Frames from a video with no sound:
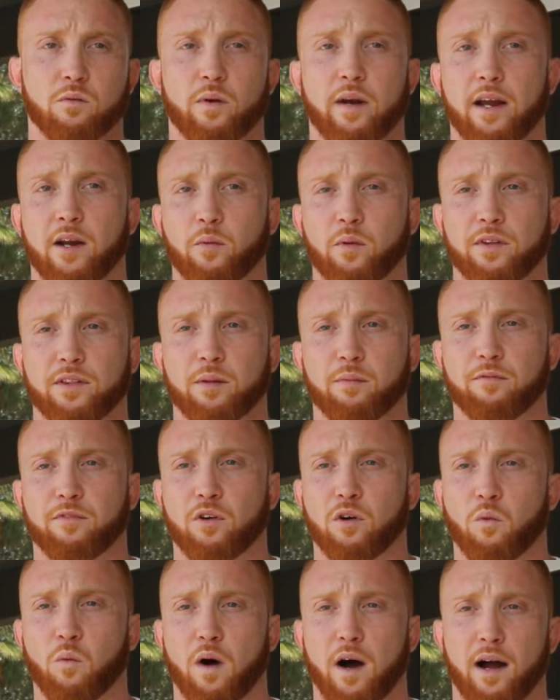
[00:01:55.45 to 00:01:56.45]
ran with him
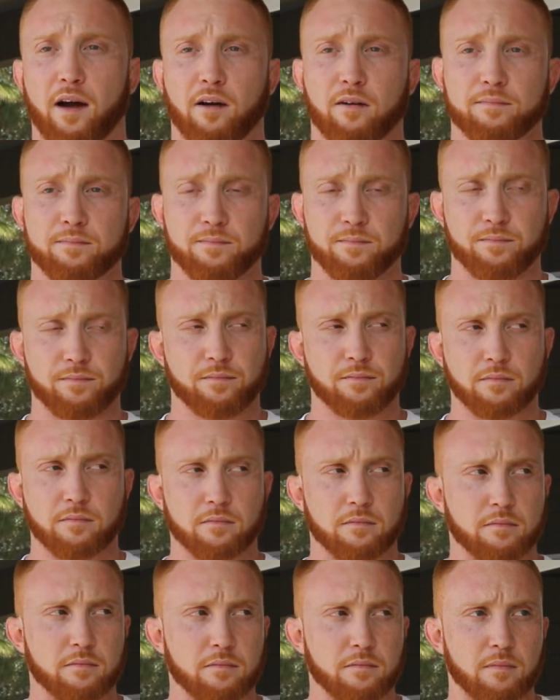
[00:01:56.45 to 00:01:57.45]
for a while,
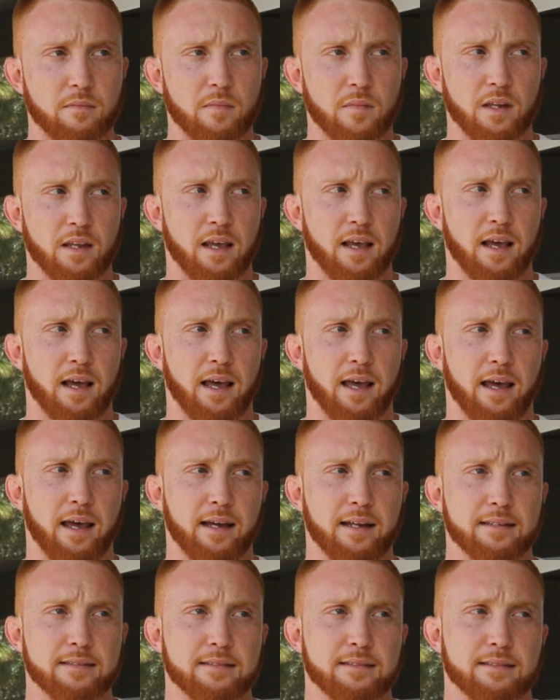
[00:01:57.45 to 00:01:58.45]

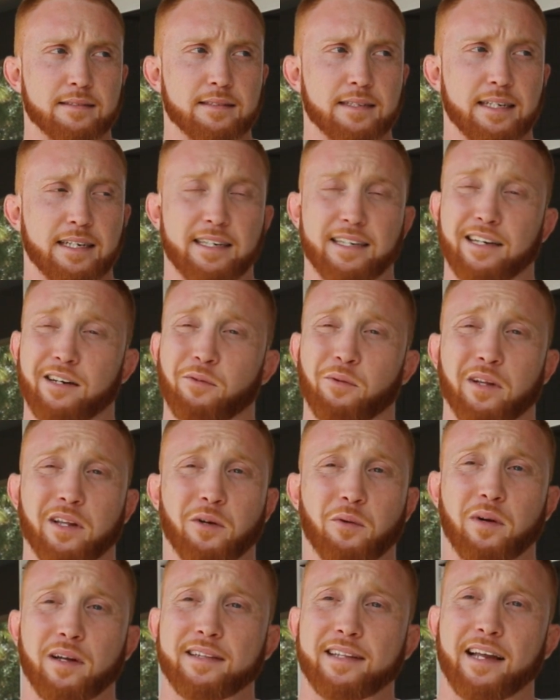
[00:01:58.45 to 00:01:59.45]
and he didn't
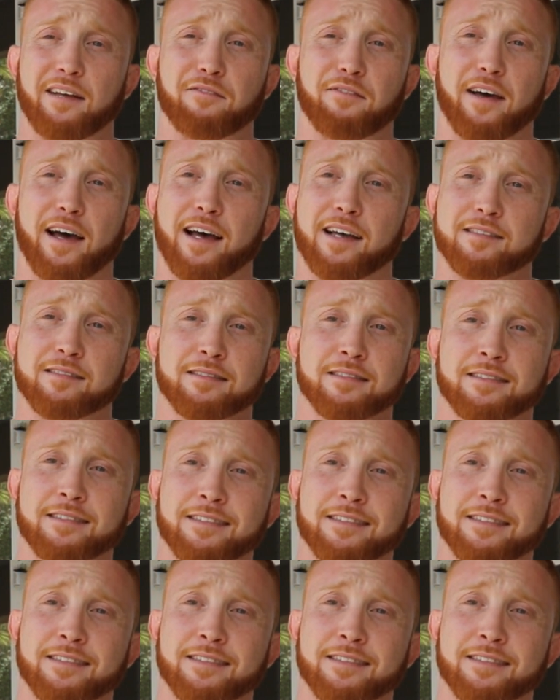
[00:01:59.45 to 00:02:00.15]
really run that fast.